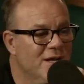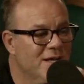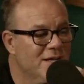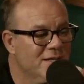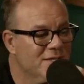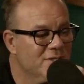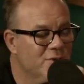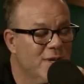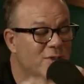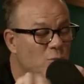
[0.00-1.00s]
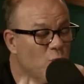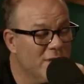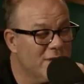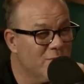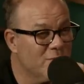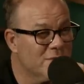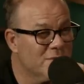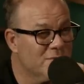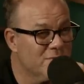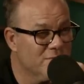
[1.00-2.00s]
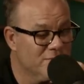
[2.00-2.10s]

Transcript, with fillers: uh, so i had the one that was